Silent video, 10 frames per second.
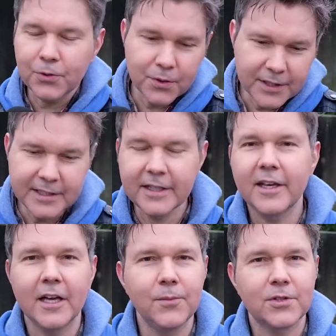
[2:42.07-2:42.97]
Early in the
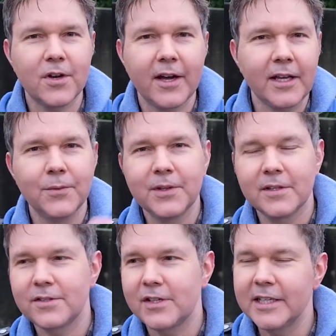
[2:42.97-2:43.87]
game, you're talking with
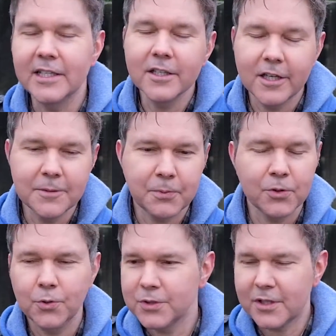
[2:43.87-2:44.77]
this innkeeper
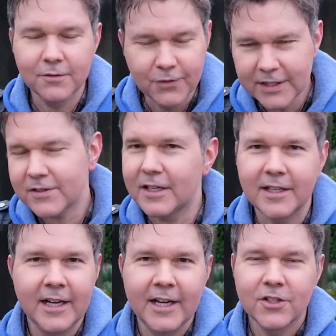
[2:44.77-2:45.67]
who is convinced that
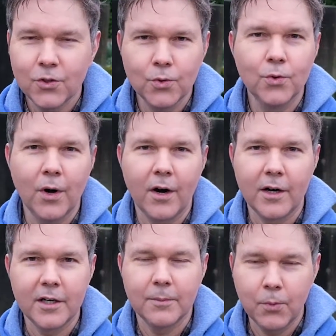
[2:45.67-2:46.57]
you
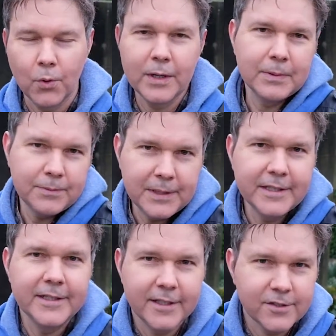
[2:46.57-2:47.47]
are a boy, but
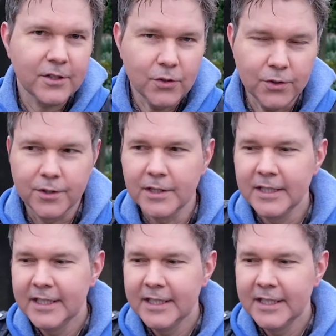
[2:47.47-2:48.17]
Mina is a girl.